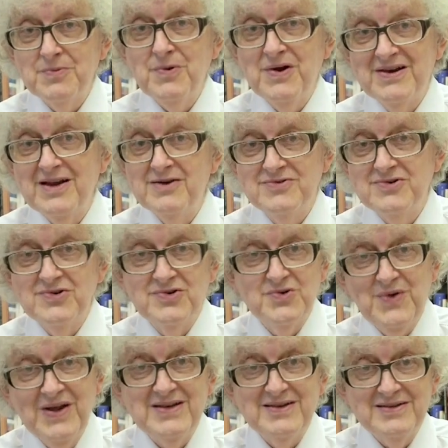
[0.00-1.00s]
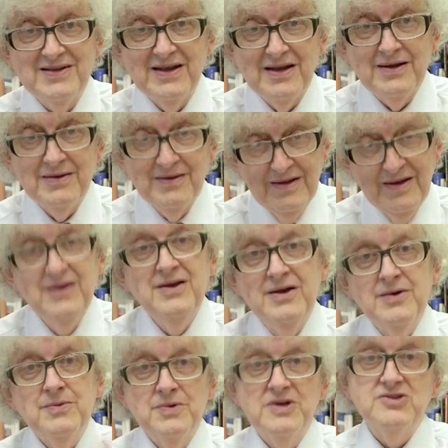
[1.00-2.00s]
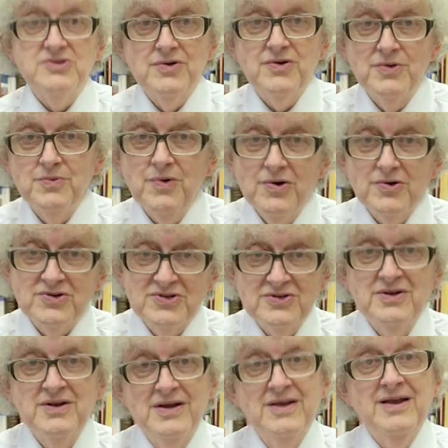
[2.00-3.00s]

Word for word: 120, which you can watch